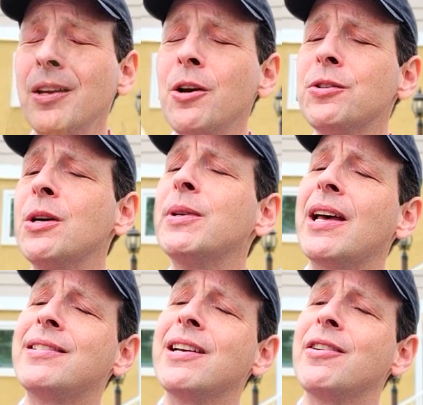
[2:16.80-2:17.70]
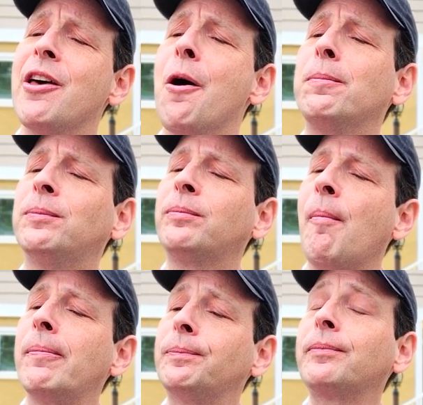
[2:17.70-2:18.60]
Goes good with that cherry though.
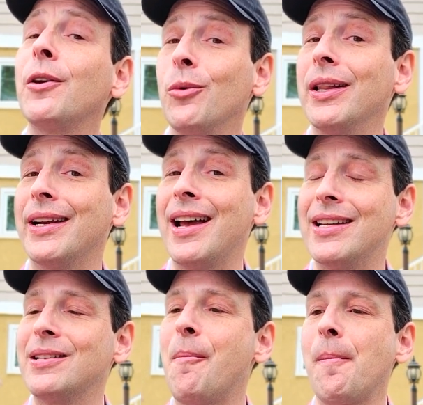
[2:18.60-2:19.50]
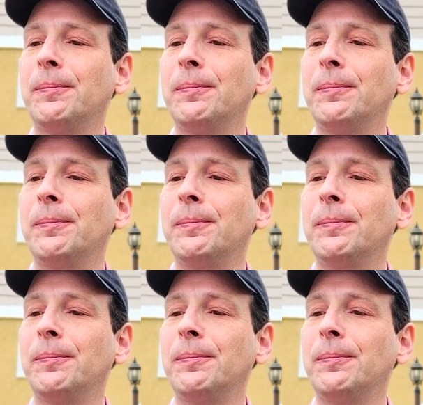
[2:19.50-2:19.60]
Really nice.